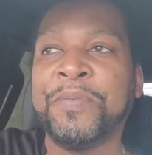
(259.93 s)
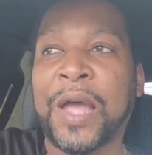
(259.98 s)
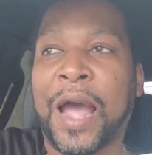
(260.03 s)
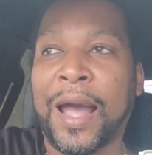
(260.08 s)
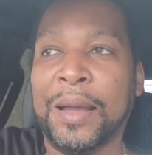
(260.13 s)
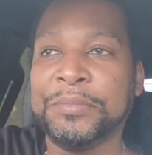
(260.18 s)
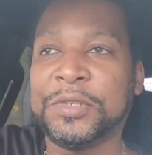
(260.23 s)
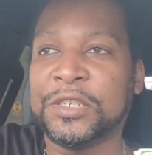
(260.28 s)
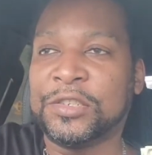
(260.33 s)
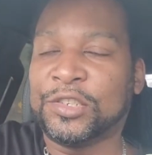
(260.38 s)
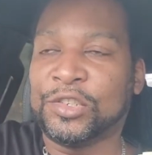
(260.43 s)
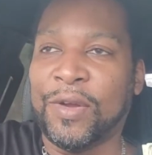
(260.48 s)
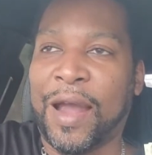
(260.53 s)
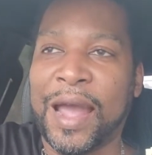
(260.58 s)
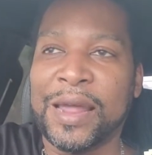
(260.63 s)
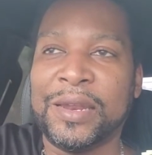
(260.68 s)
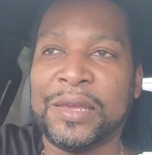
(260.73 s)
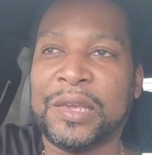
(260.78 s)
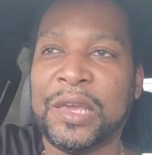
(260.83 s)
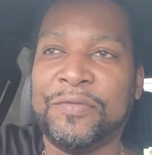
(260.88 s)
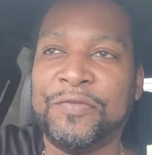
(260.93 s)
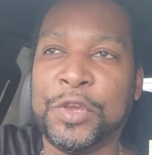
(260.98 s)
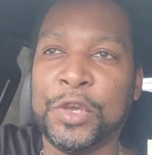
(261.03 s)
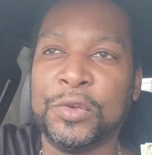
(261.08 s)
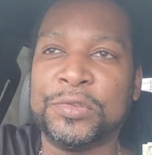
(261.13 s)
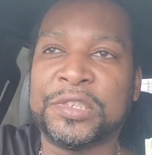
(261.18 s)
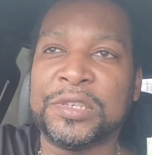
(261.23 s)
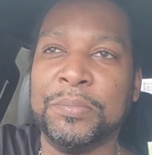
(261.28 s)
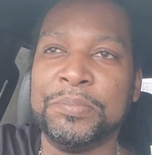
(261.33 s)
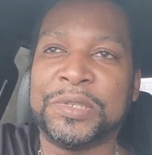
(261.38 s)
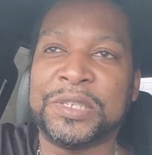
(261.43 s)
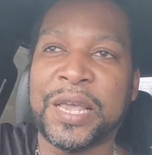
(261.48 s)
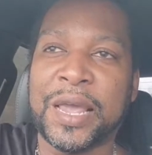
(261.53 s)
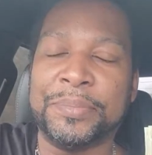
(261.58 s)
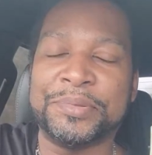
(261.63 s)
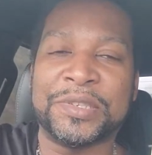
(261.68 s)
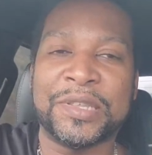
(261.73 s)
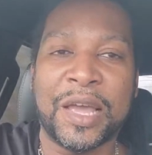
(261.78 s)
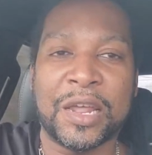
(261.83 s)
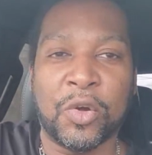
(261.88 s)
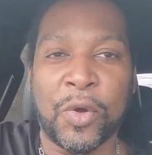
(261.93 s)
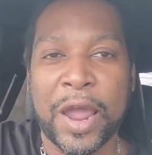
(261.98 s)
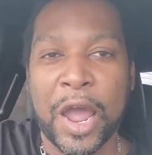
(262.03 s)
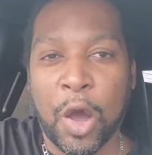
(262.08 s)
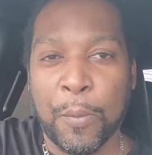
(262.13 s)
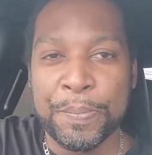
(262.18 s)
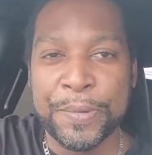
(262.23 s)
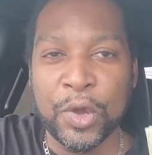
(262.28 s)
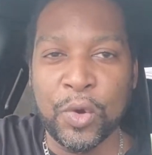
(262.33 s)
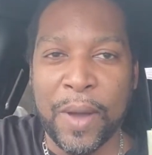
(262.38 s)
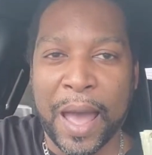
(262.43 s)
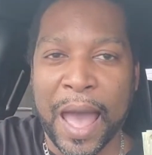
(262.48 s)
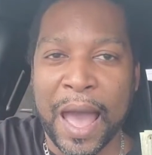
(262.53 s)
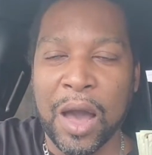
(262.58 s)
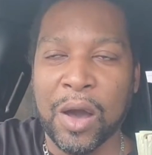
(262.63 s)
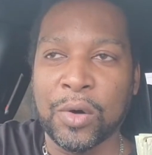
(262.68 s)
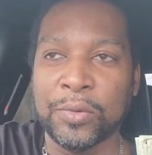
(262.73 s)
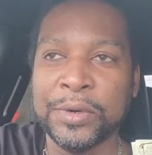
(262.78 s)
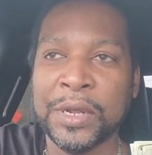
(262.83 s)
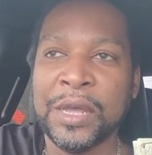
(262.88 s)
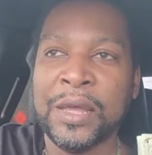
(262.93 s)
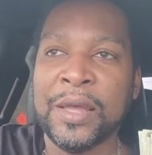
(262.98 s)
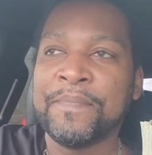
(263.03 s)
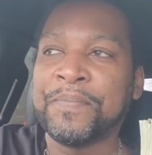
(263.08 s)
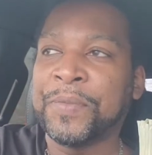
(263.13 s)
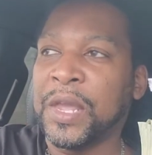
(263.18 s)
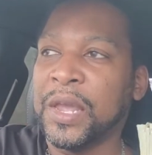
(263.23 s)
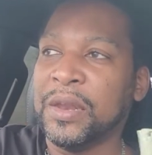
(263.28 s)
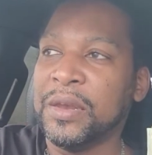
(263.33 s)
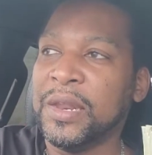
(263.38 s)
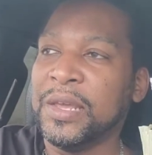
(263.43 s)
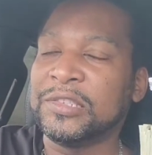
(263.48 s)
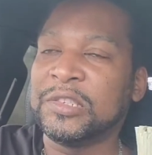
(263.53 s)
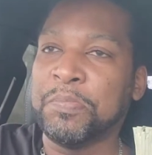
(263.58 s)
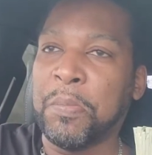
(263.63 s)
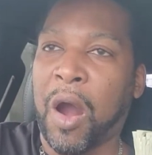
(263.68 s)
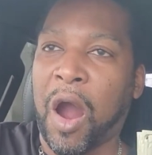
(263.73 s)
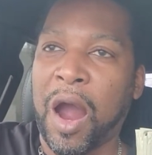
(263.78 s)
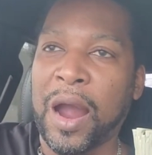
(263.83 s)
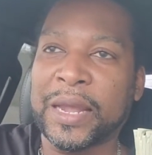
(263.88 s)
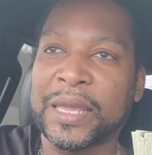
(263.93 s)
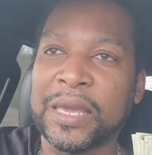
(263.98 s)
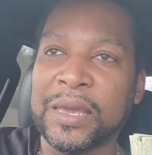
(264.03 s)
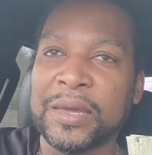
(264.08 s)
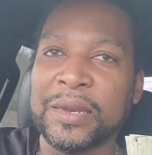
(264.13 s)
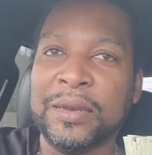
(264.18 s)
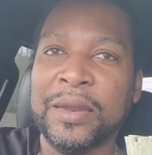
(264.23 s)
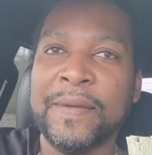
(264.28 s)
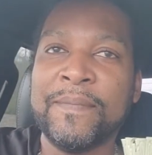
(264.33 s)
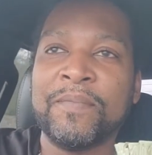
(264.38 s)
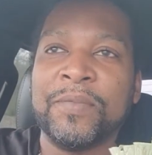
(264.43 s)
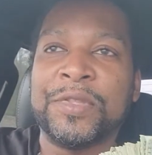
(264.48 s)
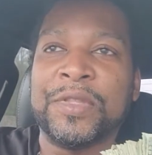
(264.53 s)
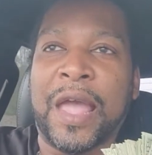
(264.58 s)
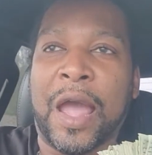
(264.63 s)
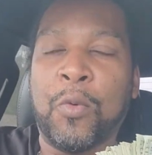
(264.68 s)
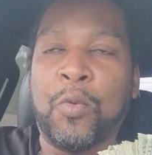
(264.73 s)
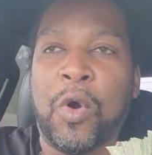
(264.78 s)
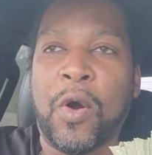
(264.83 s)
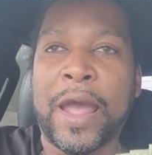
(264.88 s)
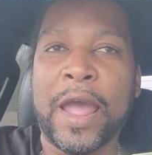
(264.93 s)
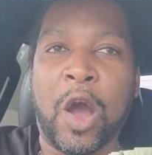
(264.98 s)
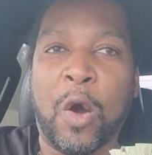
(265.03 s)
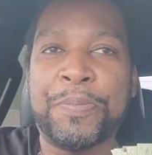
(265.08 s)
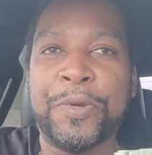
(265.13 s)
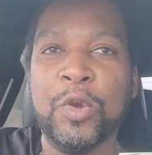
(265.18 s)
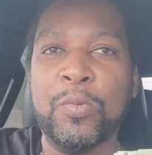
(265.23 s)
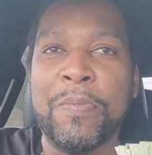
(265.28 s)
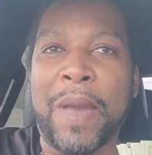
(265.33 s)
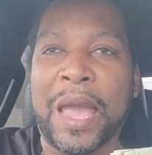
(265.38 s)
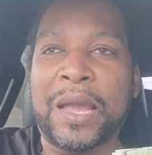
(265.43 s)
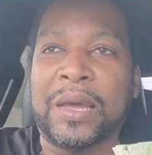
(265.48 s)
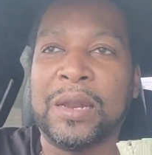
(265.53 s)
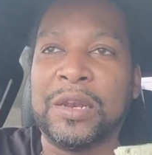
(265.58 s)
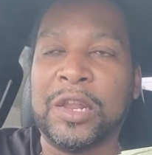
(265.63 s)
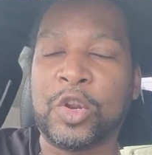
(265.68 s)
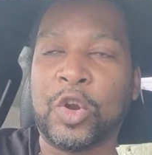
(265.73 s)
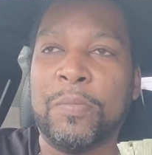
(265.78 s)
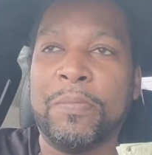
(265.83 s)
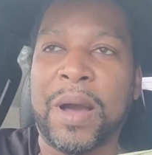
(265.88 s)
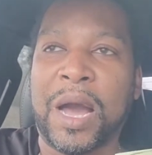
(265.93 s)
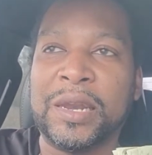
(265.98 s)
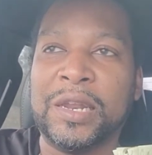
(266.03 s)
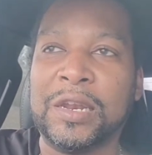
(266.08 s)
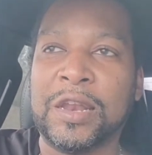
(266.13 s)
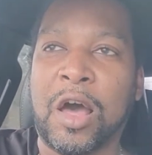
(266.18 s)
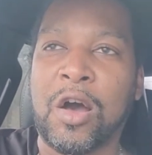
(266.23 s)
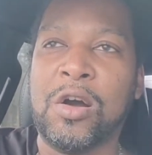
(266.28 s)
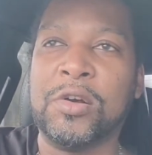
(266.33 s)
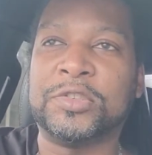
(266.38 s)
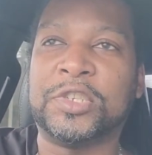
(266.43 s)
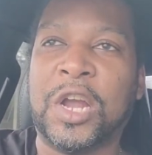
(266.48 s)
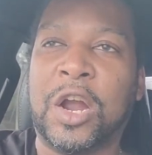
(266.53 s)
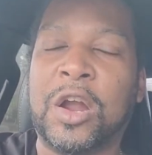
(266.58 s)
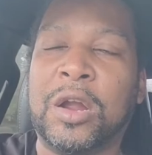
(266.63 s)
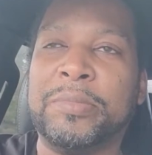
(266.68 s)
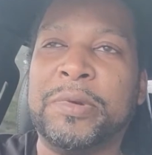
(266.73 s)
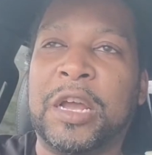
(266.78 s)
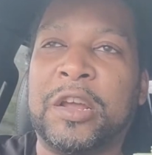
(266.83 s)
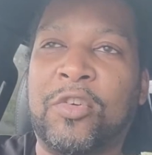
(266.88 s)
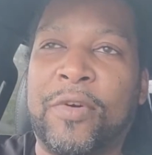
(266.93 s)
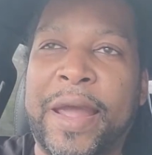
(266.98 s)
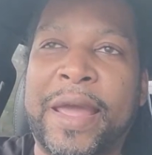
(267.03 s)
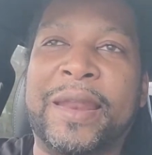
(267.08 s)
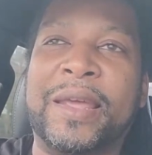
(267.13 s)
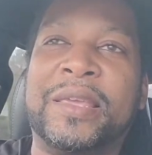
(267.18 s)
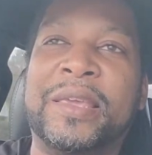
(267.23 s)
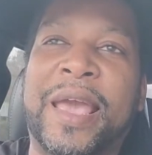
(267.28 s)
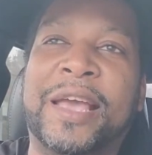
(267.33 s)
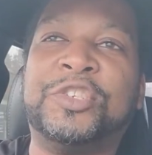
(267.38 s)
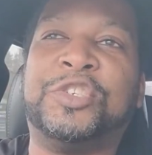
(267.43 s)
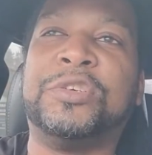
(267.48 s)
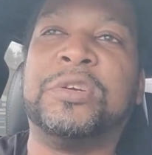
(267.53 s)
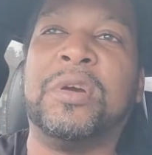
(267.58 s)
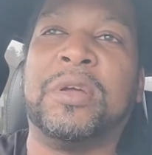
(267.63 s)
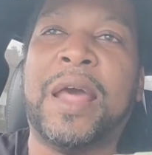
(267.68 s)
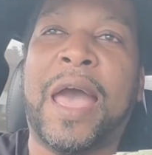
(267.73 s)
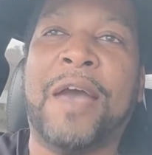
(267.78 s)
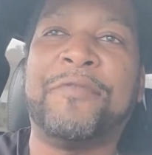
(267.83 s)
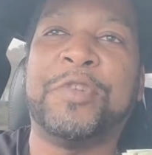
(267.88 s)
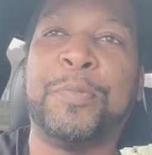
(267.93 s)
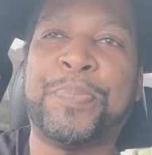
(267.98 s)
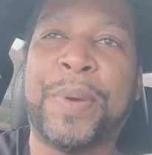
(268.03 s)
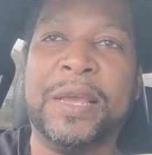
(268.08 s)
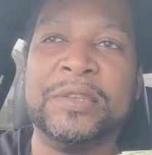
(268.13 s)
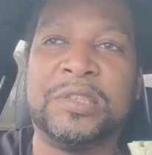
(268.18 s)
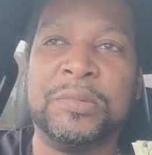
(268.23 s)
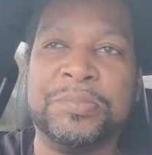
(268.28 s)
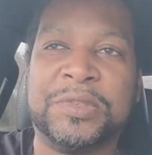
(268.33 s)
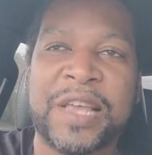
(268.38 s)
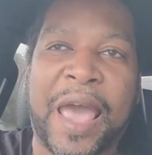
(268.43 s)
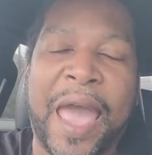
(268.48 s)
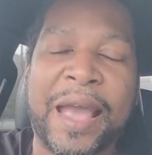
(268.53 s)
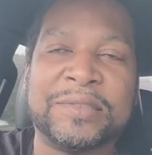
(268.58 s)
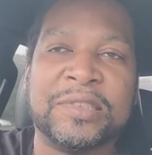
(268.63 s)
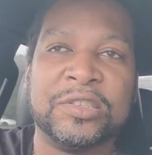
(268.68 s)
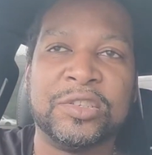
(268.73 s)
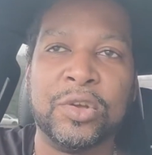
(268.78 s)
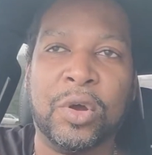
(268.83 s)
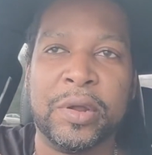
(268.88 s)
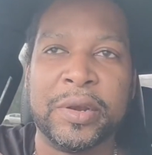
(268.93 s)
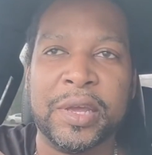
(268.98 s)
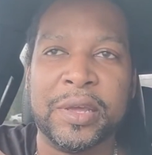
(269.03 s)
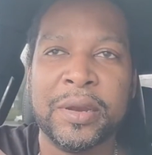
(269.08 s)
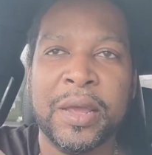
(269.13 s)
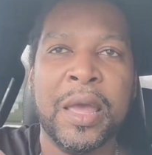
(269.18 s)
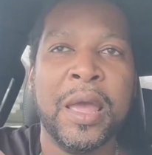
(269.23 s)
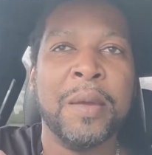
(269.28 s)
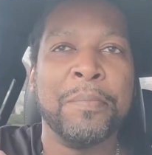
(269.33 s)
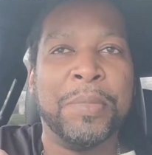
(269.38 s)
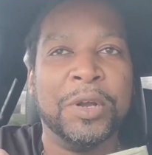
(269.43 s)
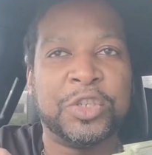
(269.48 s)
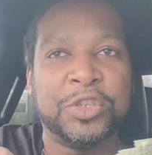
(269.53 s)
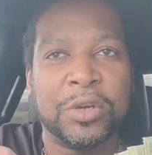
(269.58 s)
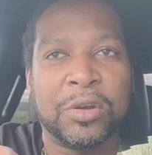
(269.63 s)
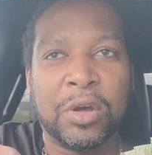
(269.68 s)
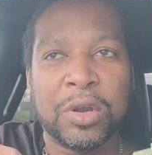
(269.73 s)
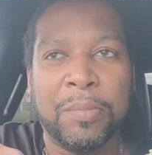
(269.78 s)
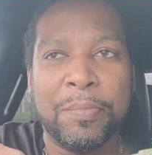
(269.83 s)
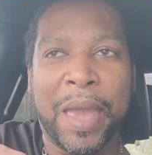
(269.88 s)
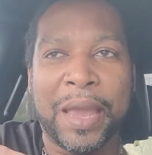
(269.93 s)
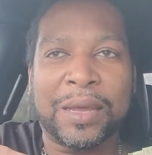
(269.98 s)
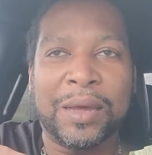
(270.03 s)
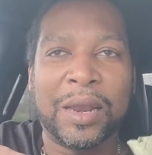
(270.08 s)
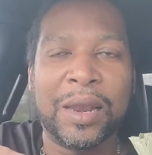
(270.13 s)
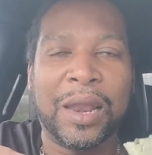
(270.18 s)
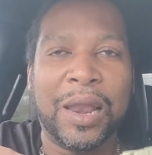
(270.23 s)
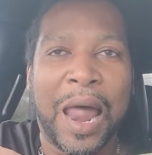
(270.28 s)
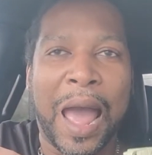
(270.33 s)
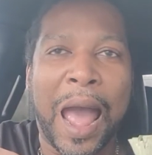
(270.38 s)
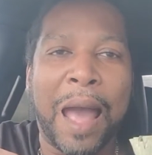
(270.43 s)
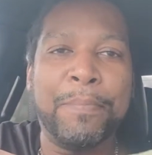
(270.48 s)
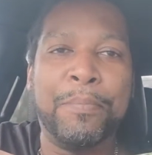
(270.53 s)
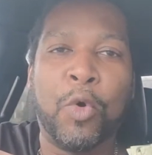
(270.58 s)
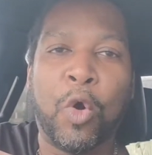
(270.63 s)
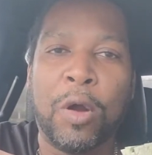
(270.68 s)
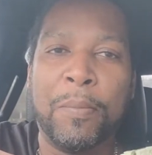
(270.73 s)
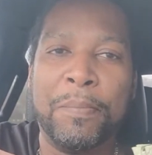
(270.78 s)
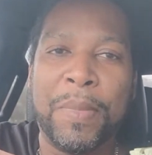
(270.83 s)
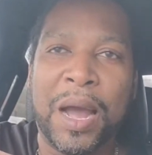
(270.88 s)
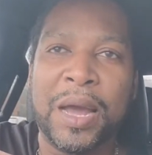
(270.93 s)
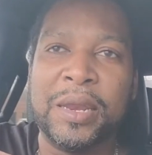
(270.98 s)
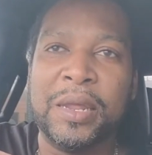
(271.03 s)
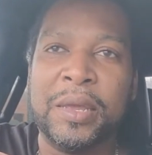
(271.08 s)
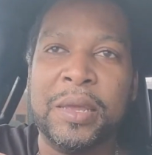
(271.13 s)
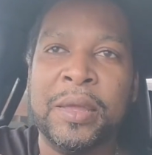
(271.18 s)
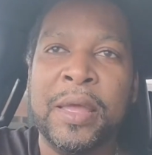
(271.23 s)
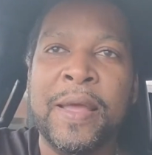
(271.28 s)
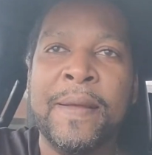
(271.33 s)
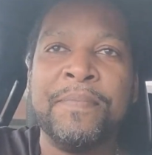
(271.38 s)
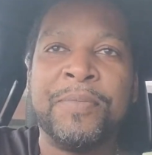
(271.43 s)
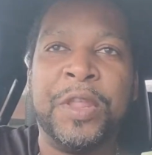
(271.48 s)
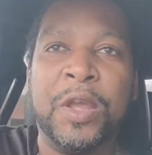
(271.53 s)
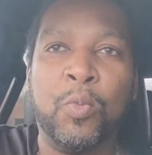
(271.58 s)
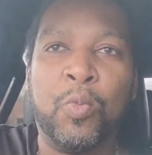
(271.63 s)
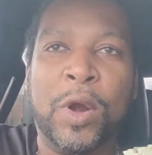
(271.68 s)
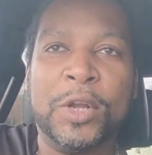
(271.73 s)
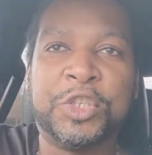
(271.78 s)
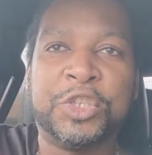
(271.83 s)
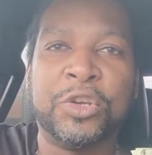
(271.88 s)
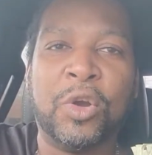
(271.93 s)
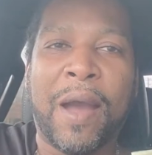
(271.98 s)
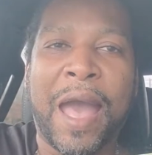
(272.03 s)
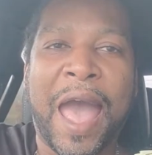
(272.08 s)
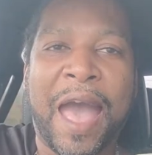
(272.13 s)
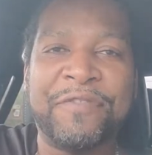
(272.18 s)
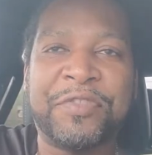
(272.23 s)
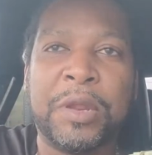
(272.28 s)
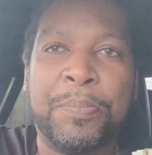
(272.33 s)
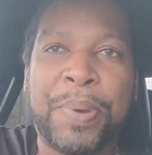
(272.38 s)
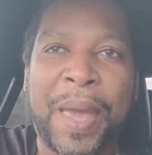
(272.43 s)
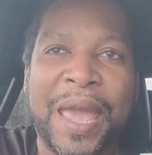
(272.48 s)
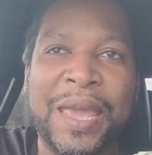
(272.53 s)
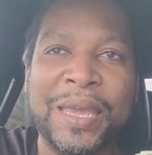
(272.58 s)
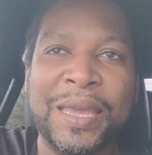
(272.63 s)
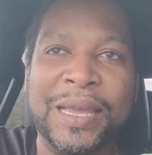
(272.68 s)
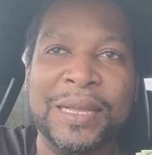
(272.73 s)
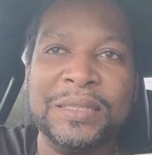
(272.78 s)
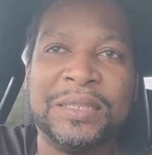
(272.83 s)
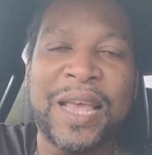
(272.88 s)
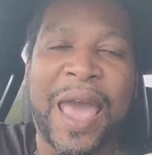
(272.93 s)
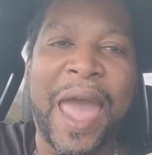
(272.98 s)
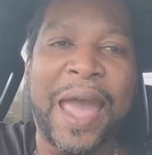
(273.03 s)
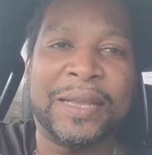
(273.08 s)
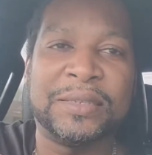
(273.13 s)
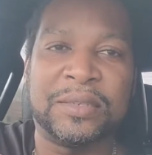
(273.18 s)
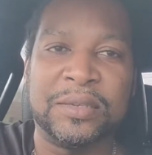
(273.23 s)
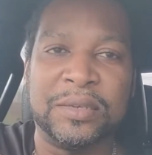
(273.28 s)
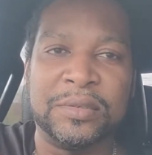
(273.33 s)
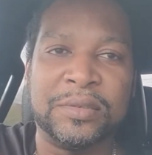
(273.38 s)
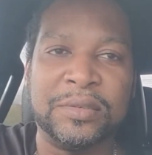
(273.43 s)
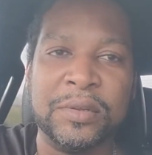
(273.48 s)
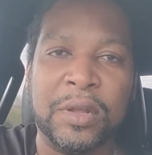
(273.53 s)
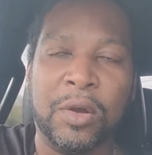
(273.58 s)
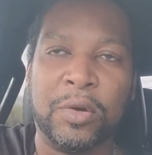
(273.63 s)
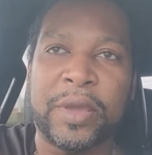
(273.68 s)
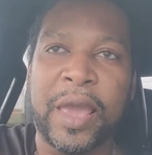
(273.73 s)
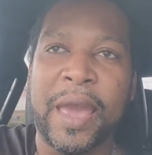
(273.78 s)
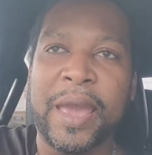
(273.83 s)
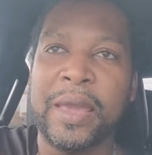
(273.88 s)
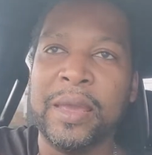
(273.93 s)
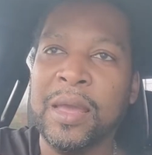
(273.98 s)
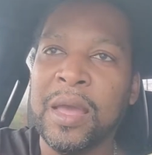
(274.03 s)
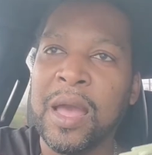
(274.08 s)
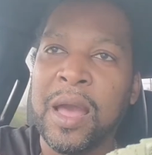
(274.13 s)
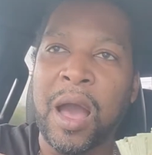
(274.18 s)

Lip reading: I'm just trying to give you some tips that'll help you out in this market that will help you make a little money long term. Now granted, yes, you're gonna have to pay some taxes on it, but you're gonna make a lot more money than what you'll have to pay in taxes, okay?